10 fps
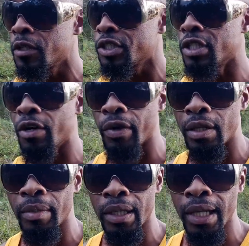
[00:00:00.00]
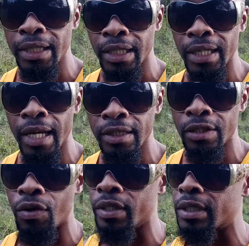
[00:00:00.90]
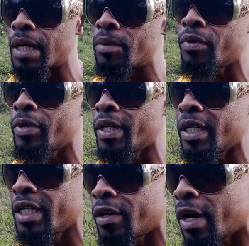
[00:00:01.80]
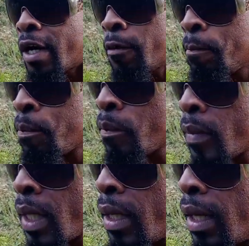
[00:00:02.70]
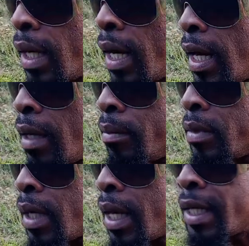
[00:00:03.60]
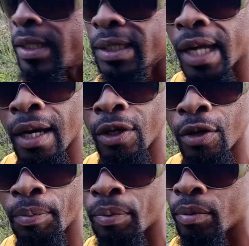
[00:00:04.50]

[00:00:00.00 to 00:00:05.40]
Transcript: she don't really make a lot of noise. The only time you will really hear her, unless she tangle up,